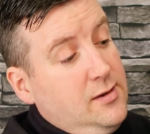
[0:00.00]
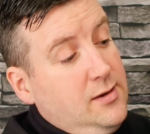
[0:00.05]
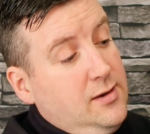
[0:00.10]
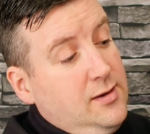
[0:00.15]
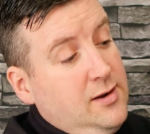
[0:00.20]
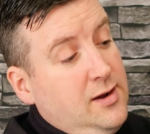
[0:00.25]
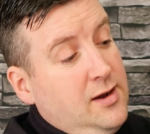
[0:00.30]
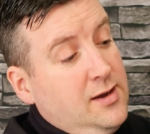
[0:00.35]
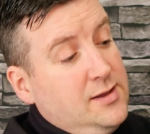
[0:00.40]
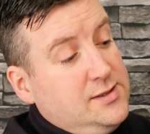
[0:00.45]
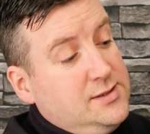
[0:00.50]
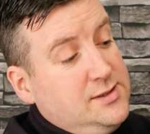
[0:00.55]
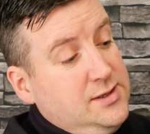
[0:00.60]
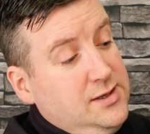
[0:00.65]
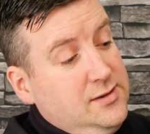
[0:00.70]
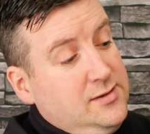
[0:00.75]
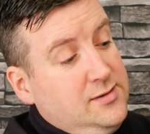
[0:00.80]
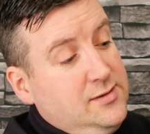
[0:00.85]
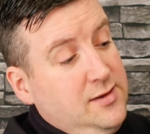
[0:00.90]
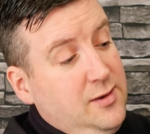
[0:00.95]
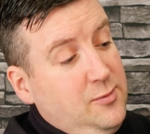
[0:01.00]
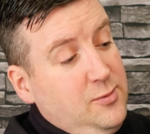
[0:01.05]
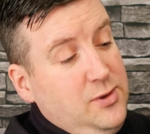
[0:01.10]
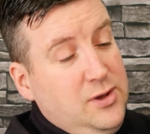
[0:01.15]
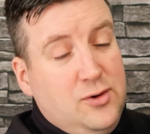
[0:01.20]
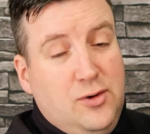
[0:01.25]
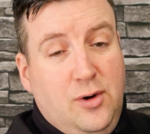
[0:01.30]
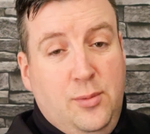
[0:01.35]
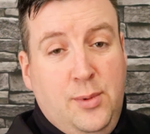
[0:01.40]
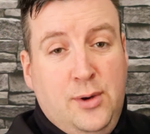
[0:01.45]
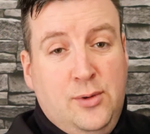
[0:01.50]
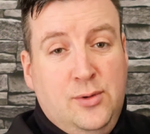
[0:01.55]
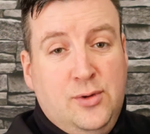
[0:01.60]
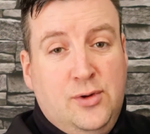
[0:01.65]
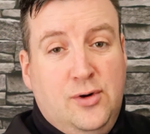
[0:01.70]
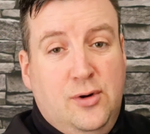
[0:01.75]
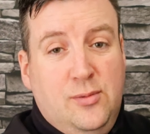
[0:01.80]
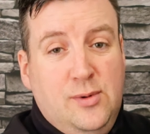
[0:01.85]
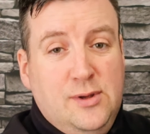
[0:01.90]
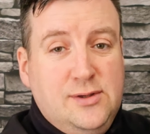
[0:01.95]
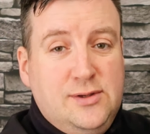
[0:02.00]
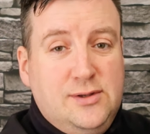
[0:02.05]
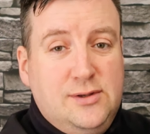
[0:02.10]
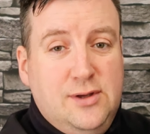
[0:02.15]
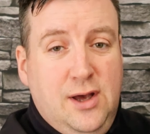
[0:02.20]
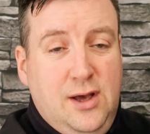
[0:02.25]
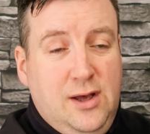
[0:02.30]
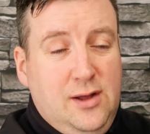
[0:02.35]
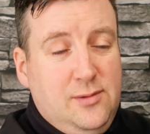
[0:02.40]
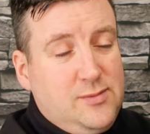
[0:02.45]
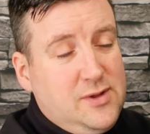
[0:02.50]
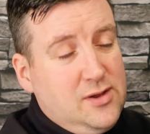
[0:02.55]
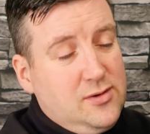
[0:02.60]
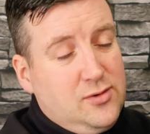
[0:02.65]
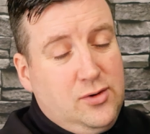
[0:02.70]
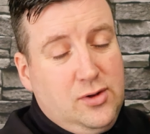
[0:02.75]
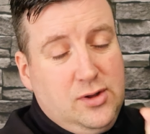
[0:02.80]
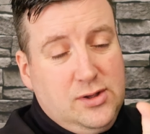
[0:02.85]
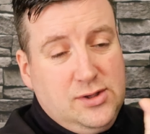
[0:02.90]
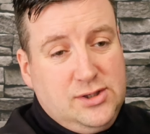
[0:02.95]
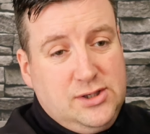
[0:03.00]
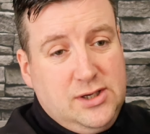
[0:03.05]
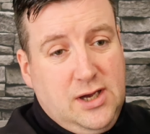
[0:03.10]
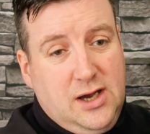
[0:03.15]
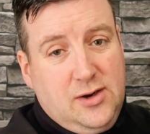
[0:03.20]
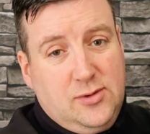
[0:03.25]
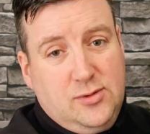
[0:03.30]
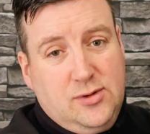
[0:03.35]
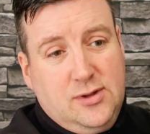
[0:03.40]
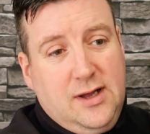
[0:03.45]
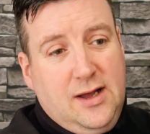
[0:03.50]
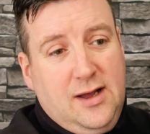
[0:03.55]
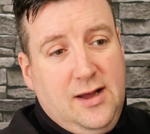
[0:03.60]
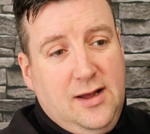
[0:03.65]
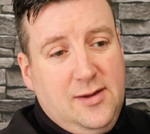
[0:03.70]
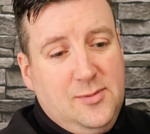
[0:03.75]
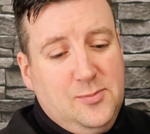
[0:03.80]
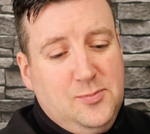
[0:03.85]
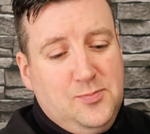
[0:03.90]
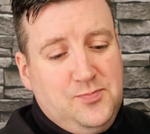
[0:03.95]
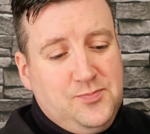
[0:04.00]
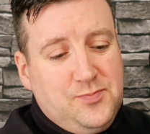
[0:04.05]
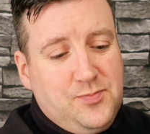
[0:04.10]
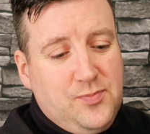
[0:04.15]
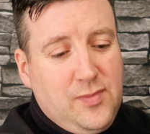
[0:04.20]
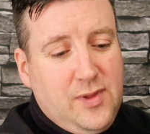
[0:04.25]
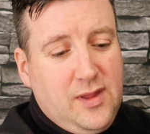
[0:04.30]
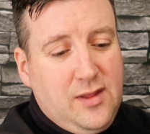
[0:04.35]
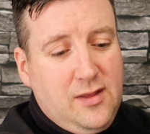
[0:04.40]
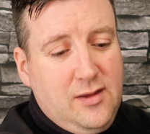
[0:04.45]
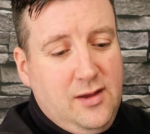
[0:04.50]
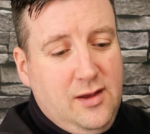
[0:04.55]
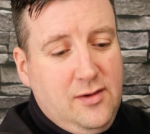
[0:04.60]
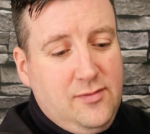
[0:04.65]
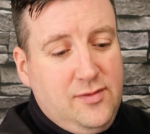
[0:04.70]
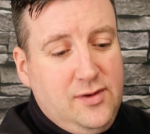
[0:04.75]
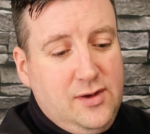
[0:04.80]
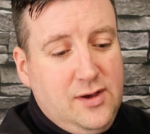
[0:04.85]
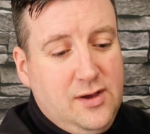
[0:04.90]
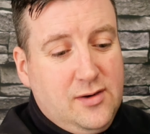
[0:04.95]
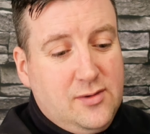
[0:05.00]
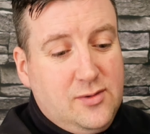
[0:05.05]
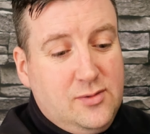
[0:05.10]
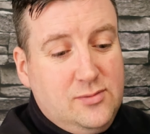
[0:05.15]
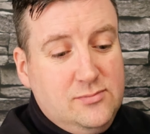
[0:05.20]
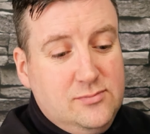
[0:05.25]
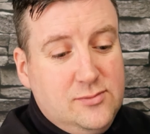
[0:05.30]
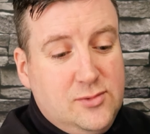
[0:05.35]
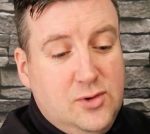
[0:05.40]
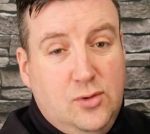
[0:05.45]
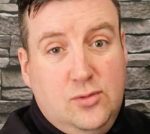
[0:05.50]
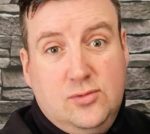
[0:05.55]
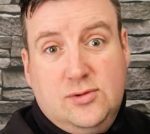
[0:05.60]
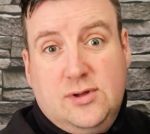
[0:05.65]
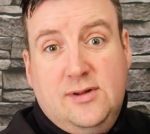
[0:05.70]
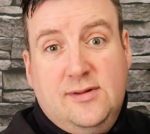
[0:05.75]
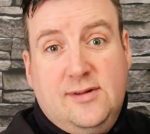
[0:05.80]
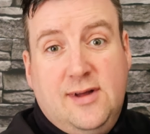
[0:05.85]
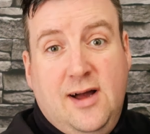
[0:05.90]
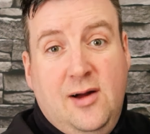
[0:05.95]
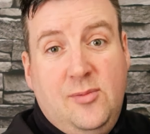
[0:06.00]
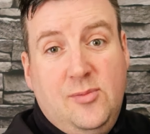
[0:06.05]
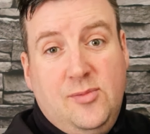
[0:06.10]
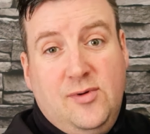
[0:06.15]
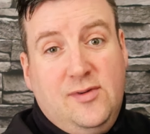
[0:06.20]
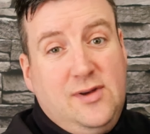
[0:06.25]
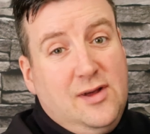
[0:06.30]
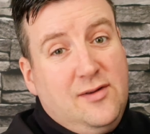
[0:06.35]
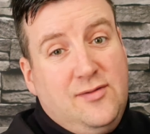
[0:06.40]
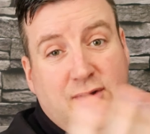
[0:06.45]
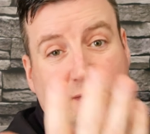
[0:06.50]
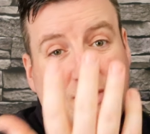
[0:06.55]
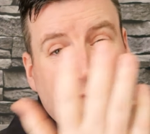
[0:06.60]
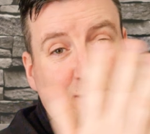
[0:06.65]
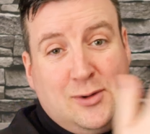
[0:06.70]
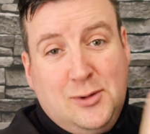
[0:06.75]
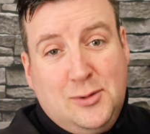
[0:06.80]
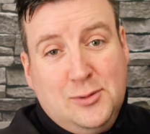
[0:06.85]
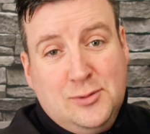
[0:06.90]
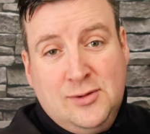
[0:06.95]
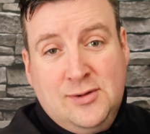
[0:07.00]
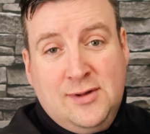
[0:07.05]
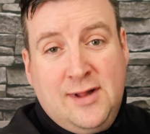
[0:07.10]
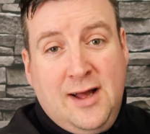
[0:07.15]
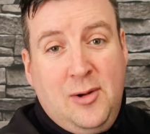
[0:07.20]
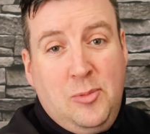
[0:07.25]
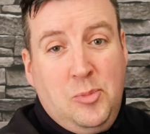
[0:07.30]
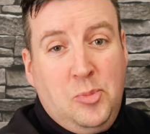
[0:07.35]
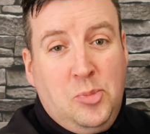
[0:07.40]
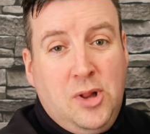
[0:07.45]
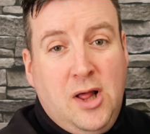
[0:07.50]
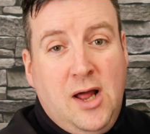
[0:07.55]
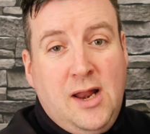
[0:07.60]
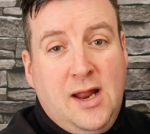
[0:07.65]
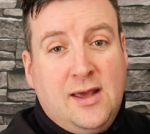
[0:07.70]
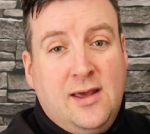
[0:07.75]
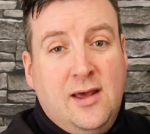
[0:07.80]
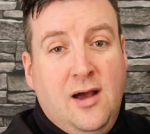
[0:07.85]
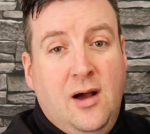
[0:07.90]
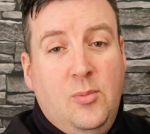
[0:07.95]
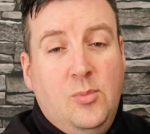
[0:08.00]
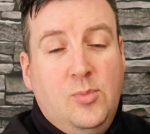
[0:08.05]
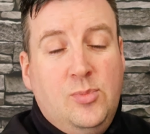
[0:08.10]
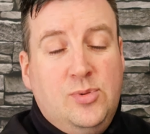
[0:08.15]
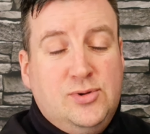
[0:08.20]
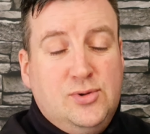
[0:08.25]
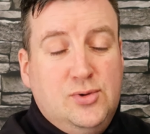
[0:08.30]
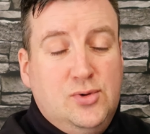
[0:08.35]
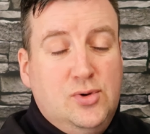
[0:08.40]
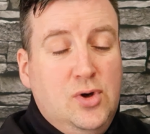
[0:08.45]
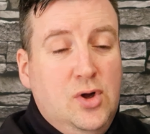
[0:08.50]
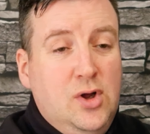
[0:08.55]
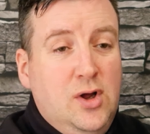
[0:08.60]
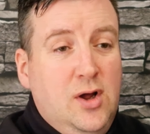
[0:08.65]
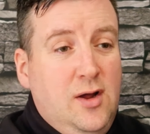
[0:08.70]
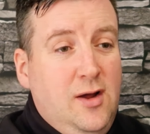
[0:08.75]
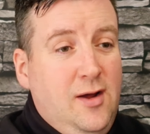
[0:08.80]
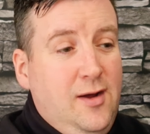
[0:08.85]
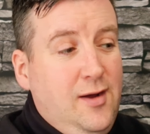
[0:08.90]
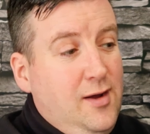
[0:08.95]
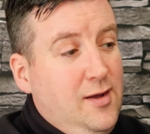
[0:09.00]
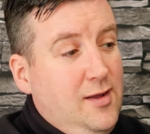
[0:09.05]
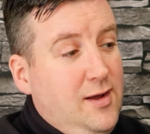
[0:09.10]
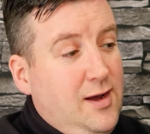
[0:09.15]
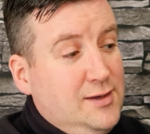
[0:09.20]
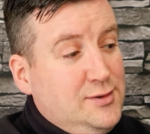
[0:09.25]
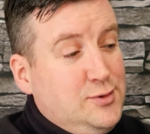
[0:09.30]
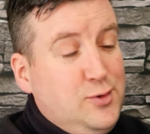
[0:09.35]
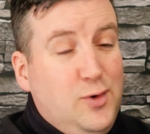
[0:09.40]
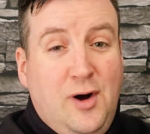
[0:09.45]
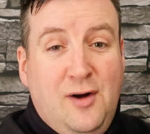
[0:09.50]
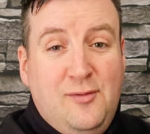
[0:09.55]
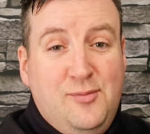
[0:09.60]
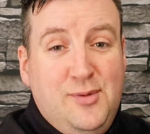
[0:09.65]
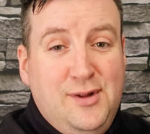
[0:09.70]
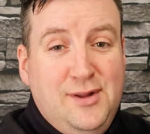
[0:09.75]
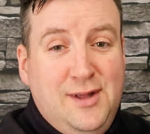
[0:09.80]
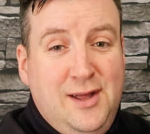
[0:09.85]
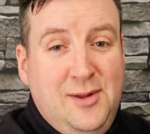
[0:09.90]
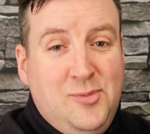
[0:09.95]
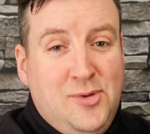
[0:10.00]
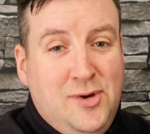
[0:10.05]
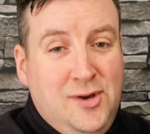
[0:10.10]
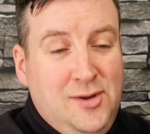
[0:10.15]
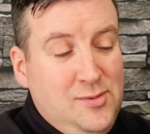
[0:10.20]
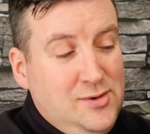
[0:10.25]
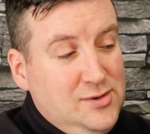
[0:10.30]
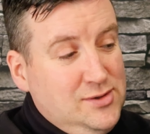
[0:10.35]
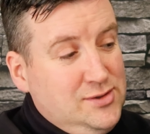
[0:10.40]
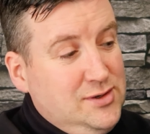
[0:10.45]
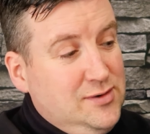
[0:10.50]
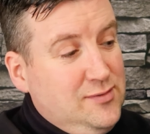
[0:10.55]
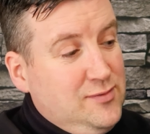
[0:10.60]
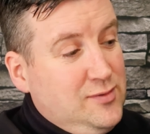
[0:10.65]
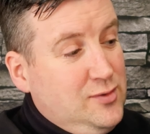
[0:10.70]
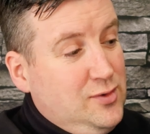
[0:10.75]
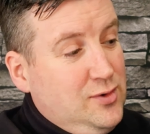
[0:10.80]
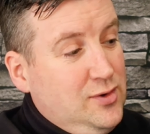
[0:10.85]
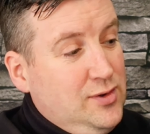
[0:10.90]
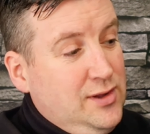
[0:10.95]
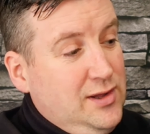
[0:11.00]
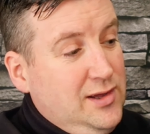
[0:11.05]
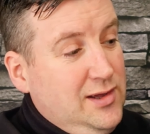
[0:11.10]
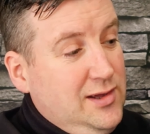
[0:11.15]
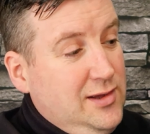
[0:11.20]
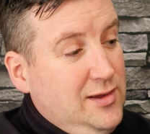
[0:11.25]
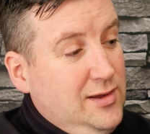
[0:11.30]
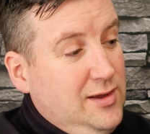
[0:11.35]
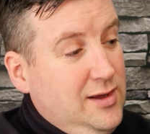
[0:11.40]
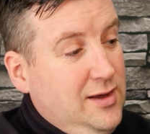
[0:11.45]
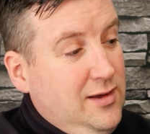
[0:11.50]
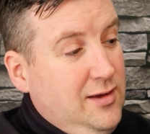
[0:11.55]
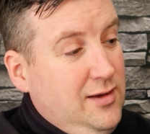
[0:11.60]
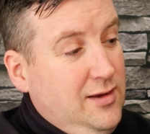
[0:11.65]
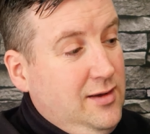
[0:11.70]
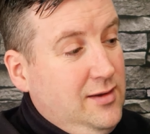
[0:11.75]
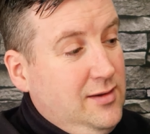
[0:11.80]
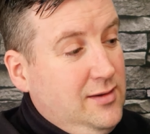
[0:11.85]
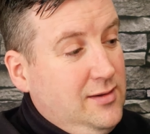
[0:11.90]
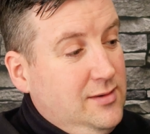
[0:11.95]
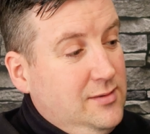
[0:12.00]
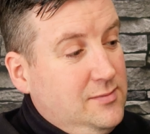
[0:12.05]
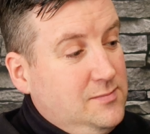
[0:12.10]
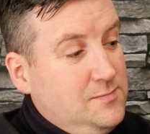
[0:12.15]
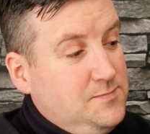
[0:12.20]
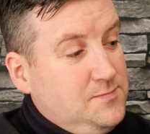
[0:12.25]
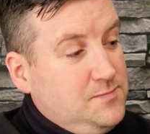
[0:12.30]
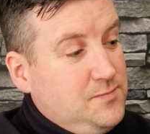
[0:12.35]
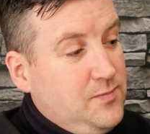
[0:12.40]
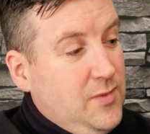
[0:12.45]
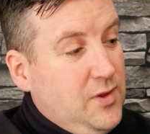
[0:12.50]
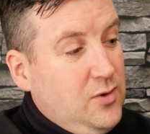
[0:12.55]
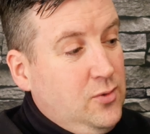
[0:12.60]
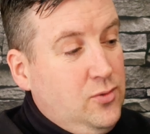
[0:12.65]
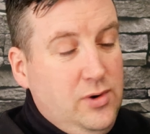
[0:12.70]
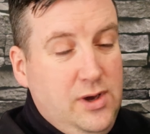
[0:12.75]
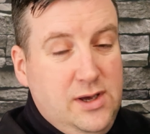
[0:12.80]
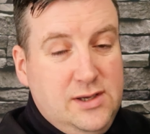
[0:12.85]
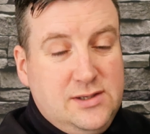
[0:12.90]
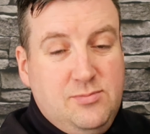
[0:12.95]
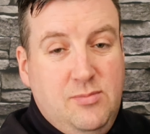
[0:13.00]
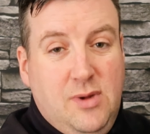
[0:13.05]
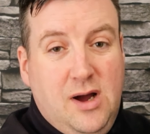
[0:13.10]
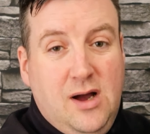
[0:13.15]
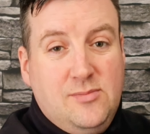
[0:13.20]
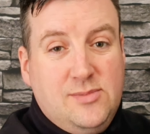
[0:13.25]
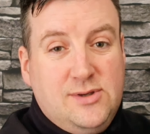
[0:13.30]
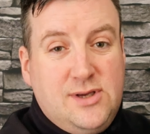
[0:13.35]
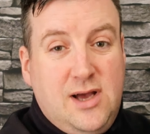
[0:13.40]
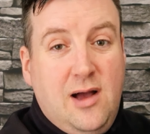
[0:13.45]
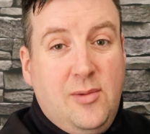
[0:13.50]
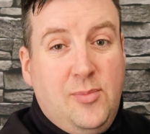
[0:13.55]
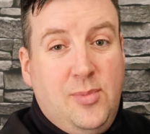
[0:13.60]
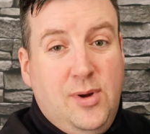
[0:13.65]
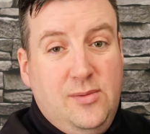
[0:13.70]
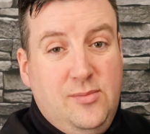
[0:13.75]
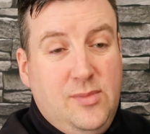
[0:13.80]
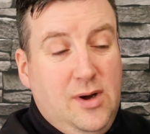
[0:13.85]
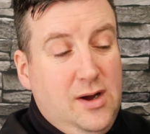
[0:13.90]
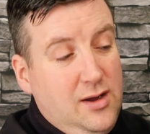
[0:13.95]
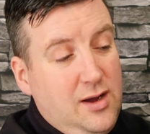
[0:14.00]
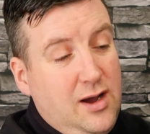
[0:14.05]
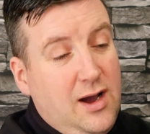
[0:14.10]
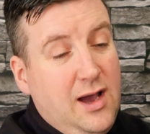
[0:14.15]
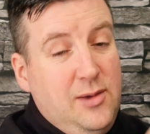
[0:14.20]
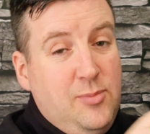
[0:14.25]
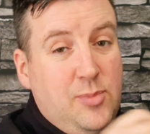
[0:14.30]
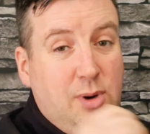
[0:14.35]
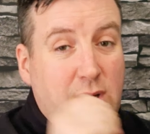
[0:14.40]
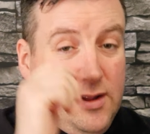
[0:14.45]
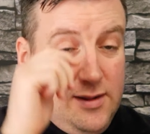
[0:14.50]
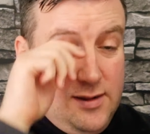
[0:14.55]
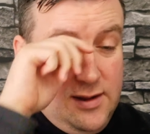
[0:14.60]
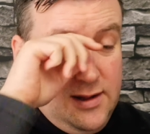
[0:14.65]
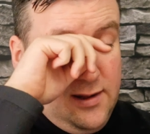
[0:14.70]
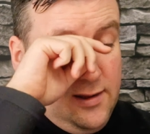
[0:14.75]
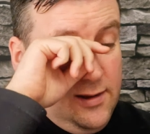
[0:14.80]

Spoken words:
And I had said a wee comment on Colin's channel, if you're cold and damp, if you're feeling cold and damp, plan a camp. So that's all I've been doing pretty much. I've got the OS Maps app in my iPad,